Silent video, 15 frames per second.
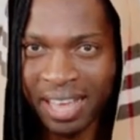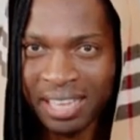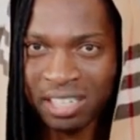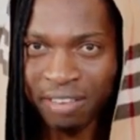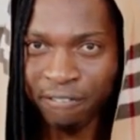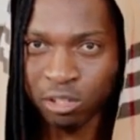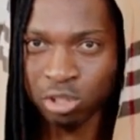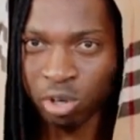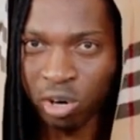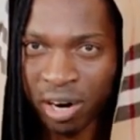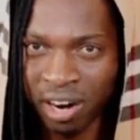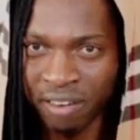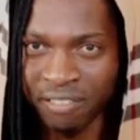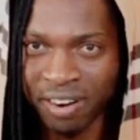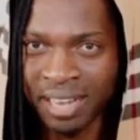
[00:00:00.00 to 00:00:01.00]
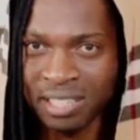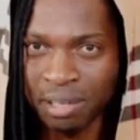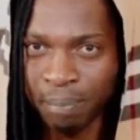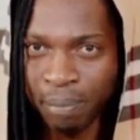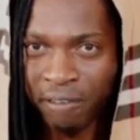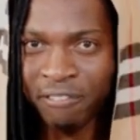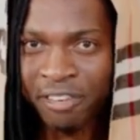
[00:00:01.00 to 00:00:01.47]
as a photographer, as
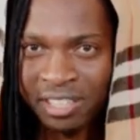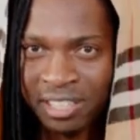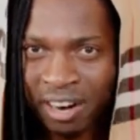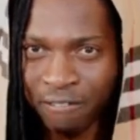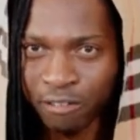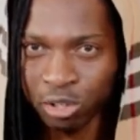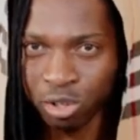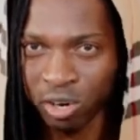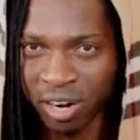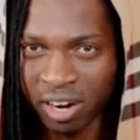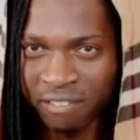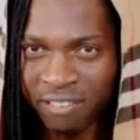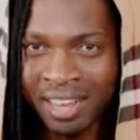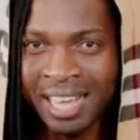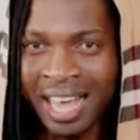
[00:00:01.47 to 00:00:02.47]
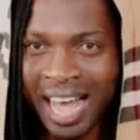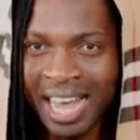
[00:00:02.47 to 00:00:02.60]
a professional photographer,